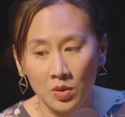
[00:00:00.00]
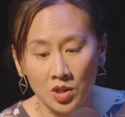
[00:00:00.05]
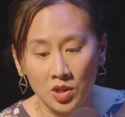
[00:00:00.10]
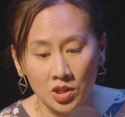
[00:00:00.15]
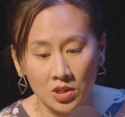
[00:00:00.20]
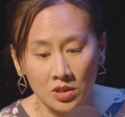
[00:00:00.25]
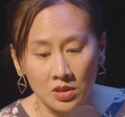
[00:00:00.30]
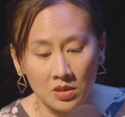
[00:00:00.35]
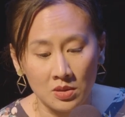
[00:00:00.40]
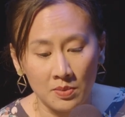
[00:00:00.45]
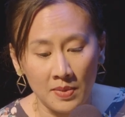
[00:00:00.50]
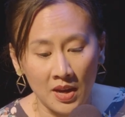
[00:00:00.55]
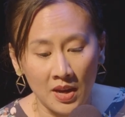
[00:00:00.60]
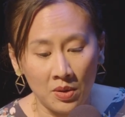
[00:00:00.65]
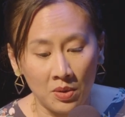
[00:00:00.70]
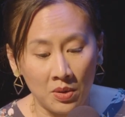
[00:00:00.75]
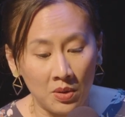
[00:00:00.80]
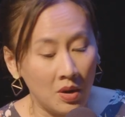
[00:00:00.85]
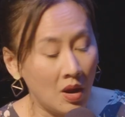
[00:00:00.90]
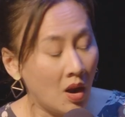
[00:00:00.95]
Questions
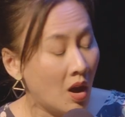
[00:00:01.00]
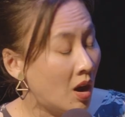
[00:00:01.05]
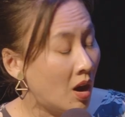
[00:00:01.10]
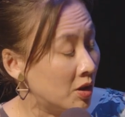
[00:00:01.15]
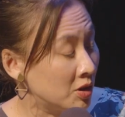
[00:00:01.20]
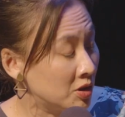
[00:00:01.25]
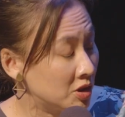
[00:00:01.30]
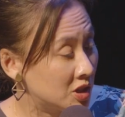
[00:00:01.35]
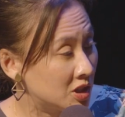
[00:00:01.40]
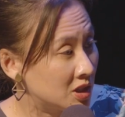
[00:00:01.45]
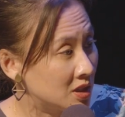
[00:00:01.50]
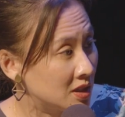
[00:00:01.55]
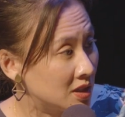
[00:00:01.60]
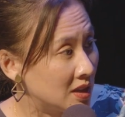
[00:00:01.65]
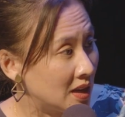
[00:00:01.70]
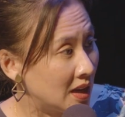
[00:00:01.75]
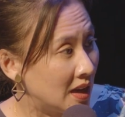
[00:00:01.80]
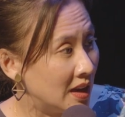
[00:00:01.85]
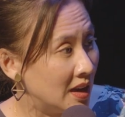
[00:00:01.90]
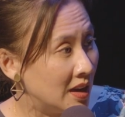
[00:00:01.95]
about art
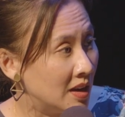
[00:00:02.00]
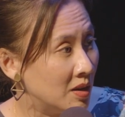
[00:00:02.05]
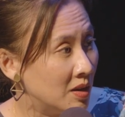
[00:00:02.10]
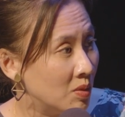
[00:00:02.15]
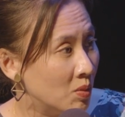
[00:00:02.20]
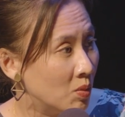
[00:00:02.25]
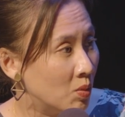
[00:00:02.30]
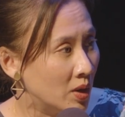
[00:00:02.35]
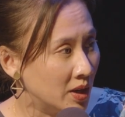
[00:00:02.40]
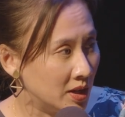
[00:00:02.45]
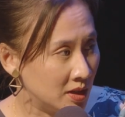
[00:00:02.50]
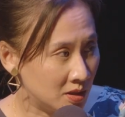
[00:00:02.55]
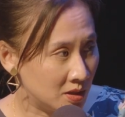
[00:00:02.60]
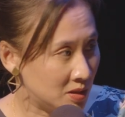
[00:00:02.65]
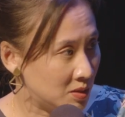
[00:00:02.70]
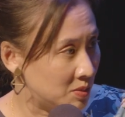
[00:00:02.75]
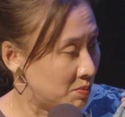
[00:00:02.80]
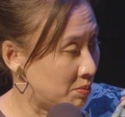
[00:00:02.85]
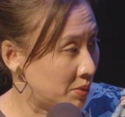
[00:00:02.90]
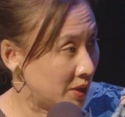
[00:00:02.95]
and what
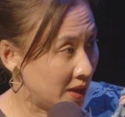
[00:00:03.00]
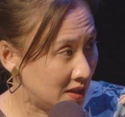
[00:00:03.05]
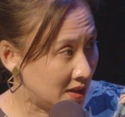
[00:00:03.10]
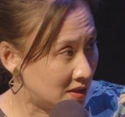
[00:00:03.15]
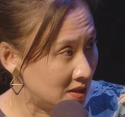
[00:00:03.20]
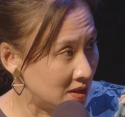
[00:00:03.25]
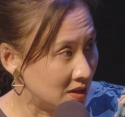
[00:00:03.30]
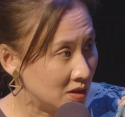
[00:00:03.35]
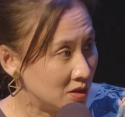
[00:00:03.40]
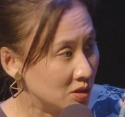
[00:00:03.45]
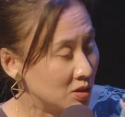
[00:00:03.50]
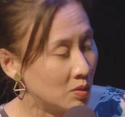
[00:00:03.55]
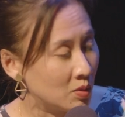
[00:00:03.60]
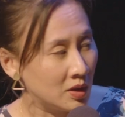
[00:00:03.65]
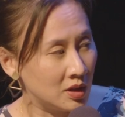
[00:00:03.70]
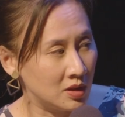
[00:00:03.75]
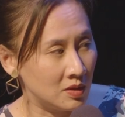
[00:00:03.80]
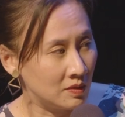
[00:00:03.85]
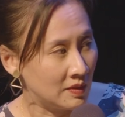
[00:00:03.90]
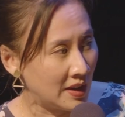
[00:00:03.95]
its place is or
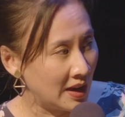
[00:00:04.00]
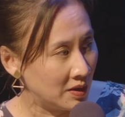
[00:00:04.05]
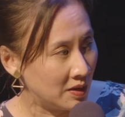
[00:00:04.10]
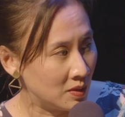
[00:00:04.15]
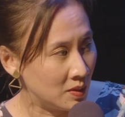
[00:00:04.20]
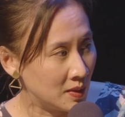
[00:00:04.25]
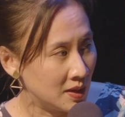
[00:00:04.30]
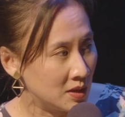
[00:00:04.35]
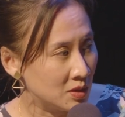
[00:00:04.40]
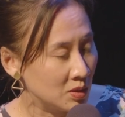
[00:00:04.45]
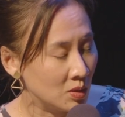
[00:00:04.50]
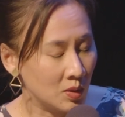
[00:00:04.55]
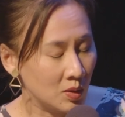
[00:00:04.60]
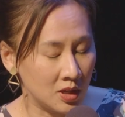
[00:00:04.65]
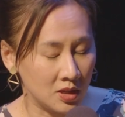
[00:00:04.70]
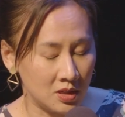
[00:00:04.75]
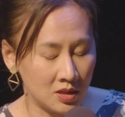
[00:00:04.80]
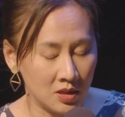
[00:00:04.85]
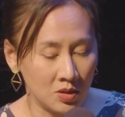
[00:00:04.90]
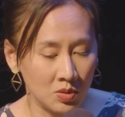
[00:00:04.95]
what its value is or
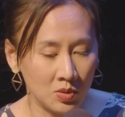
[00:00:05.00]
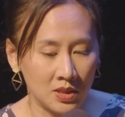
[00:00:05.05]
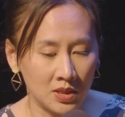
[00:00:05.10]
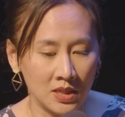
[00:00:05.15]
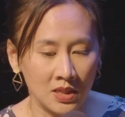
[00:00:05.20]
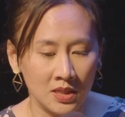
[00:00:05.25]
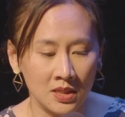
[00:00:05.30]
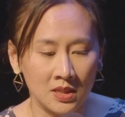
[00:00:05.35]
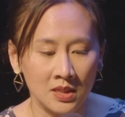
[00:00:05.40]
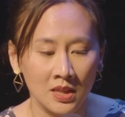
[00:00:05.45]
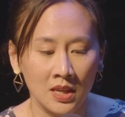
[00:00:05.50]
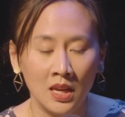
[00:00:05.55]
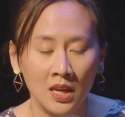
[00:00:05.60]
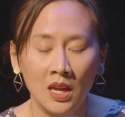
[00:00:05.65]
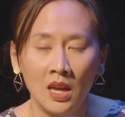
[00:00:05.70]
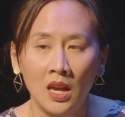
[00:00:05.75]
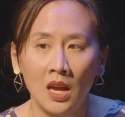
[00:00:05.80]
what its use is.